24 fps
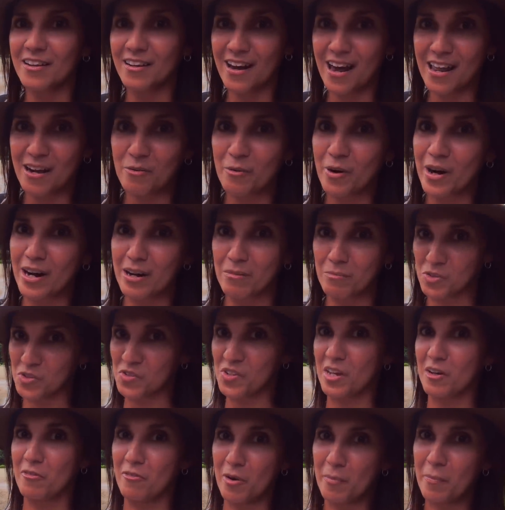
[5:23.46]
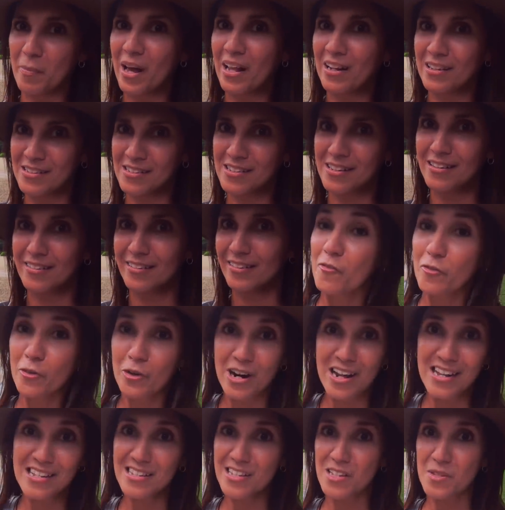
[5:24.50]
you gotta wear mosquito repellent here. For
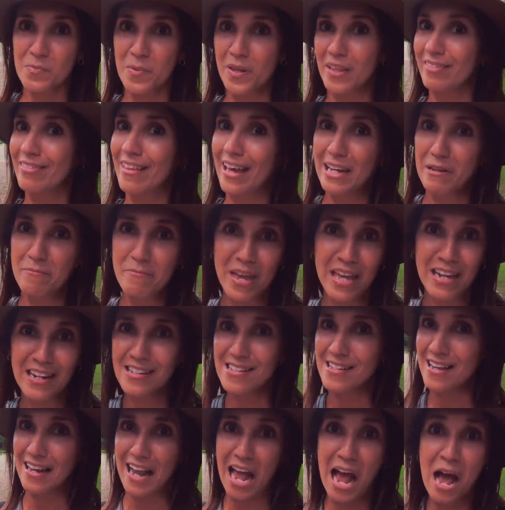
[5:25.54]
us, it's been 30 minutes and